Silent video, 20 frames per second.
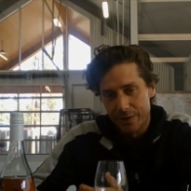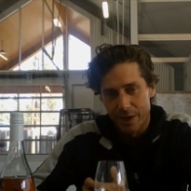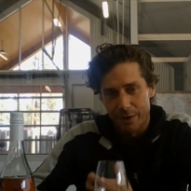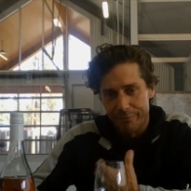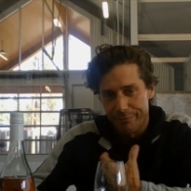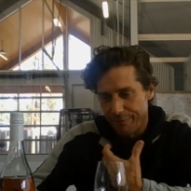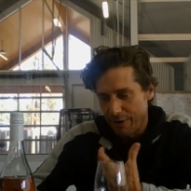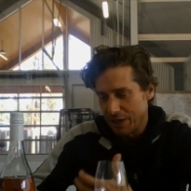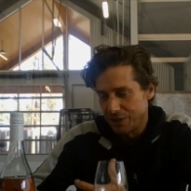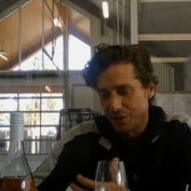They're
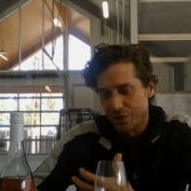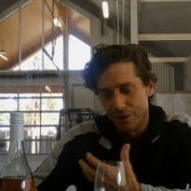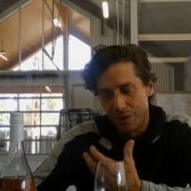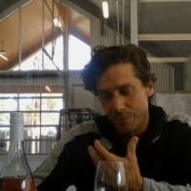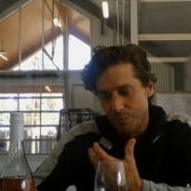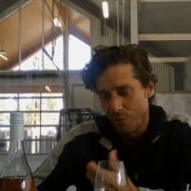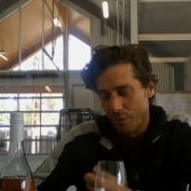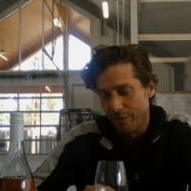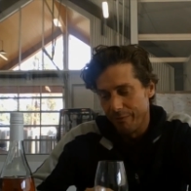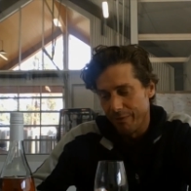fresher
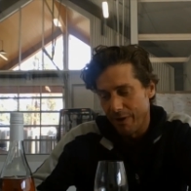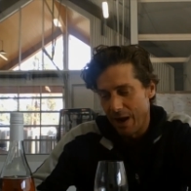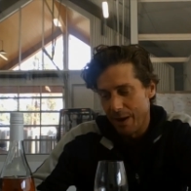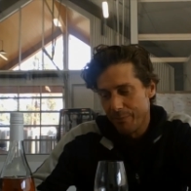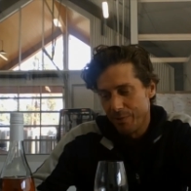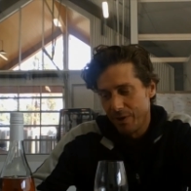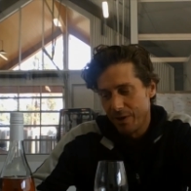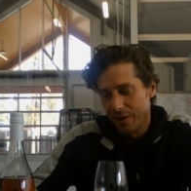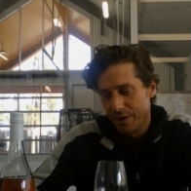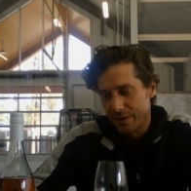and more
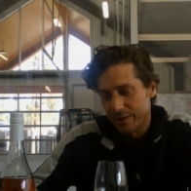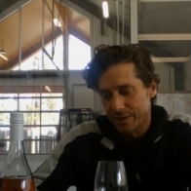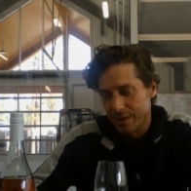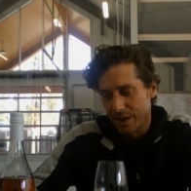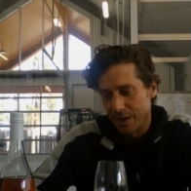vibrant.